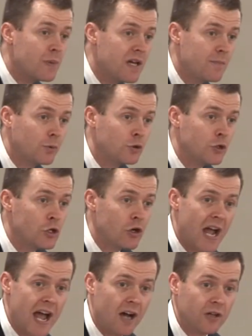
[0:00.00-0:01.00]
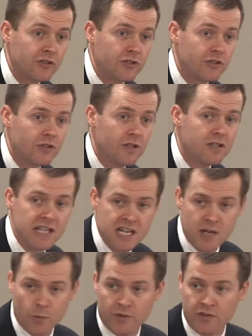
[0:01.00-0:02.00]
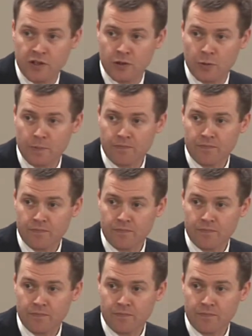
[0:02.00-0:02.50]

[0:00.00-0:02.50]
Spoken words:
people to your house to eat with you.